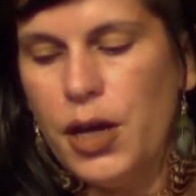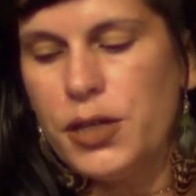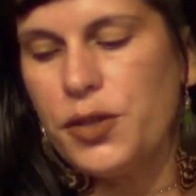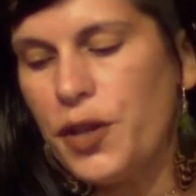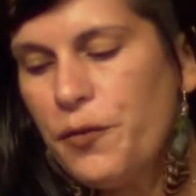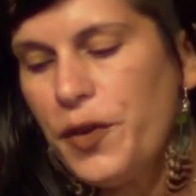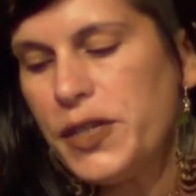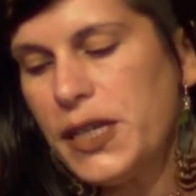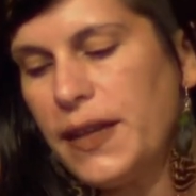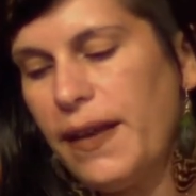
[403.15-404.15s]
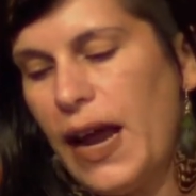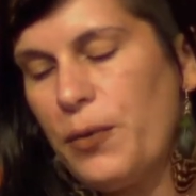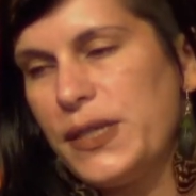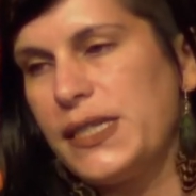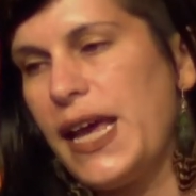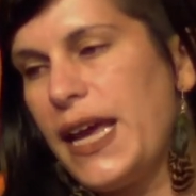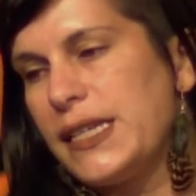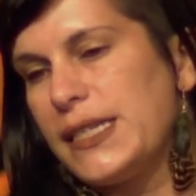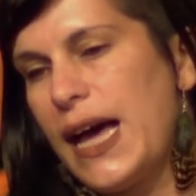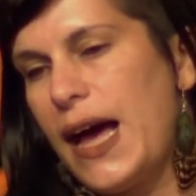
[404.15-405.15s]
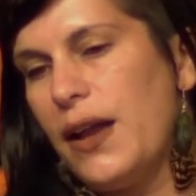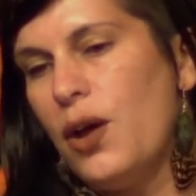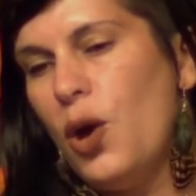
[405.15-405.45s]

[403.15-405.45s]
So the first thing that I would say is that